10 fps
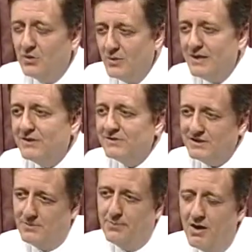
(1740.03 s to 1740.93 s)
We
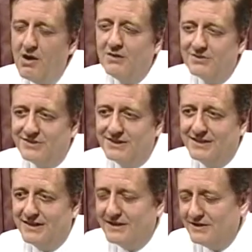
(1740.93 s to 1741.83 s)
set the policy,
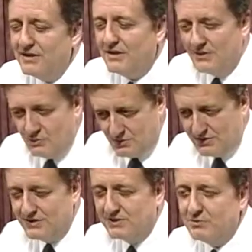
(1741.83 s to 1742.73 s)
and I think with
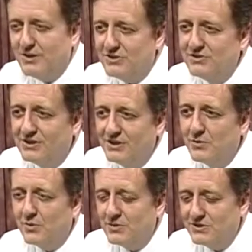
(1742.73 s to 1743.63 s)
the inspections area,
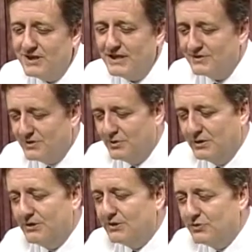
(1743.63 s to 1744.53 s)
what we're saying is that we're
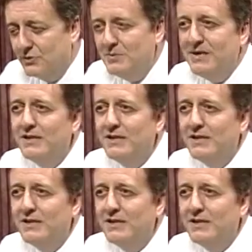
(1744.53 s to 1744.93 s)
hearing too many